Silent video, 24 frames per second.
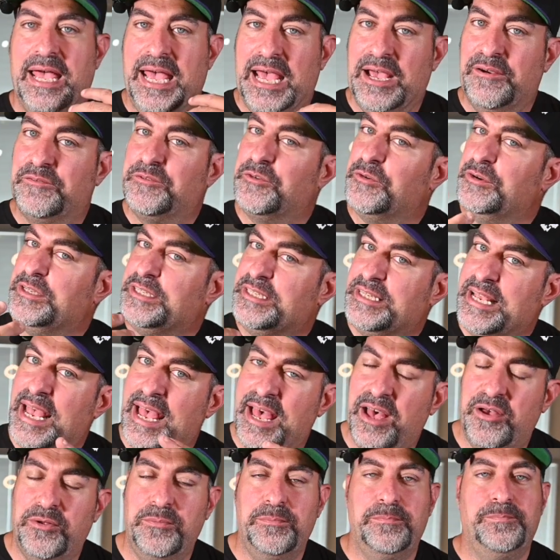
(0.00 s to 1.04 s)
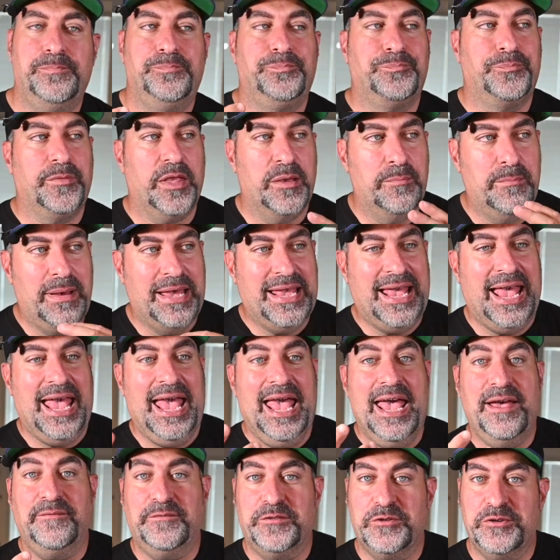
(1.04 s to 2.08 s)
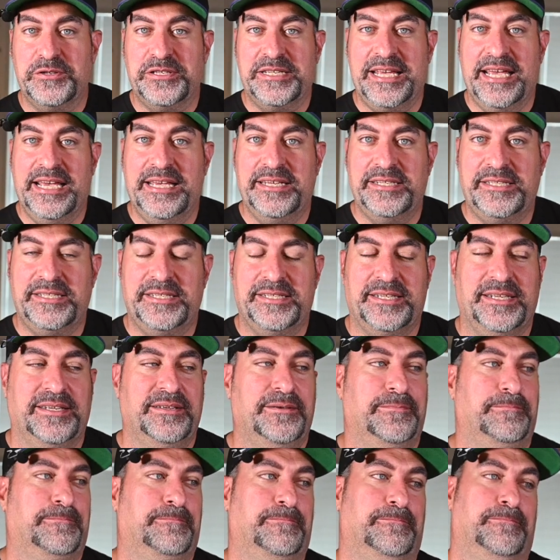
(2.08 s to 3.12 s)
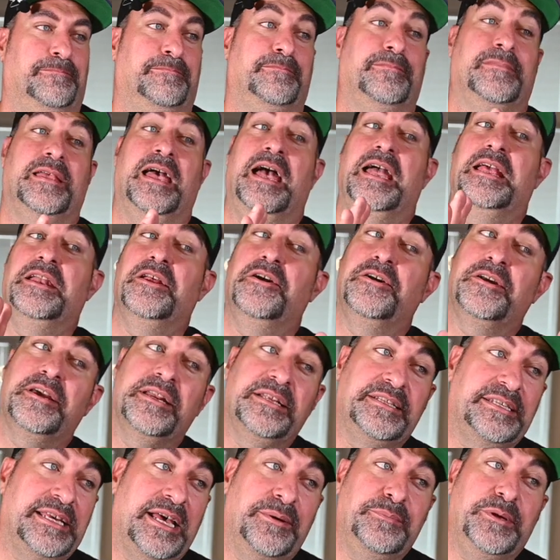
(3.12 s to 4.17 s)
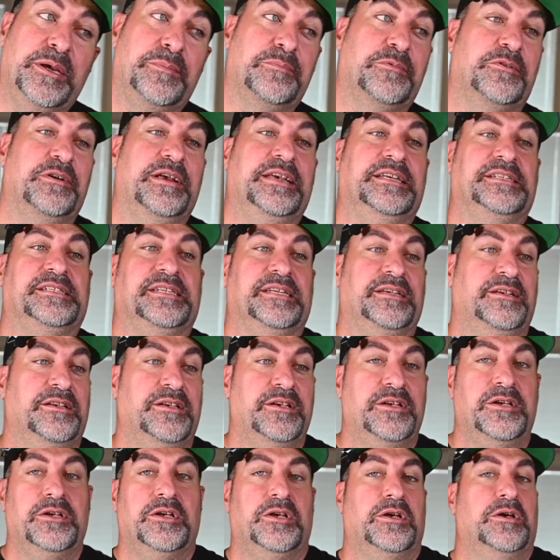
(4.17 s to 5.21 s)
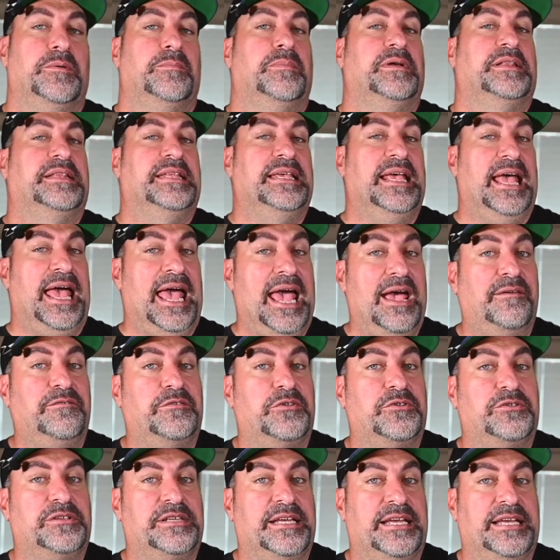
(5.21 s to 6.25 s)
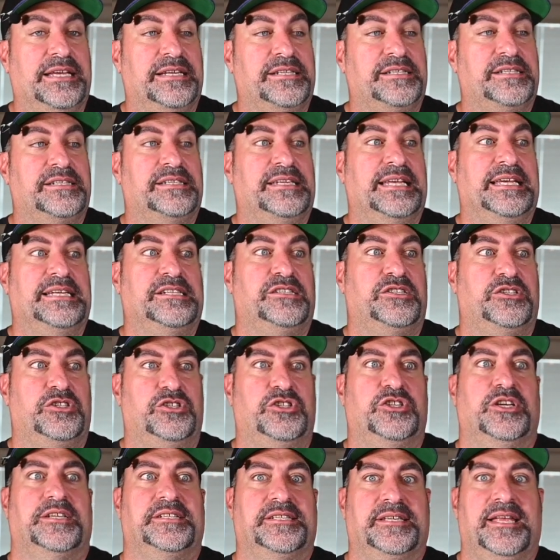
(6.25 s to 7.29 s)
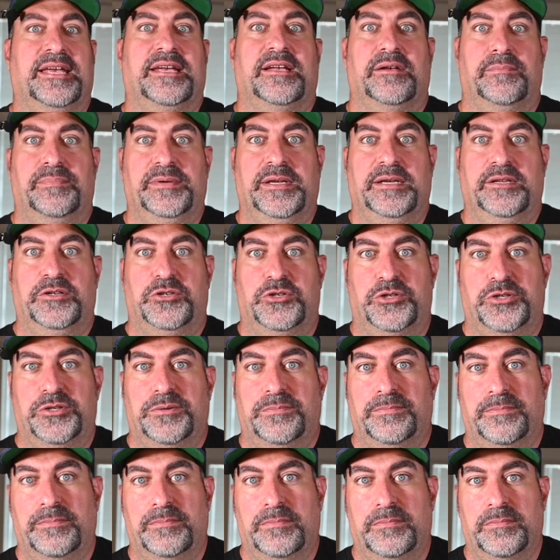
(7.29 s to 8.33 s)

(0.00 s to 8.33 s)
after it's down, my aftertaste, I know you're going to tell me I'm crazy, but the aftertaste tastes just like a peach.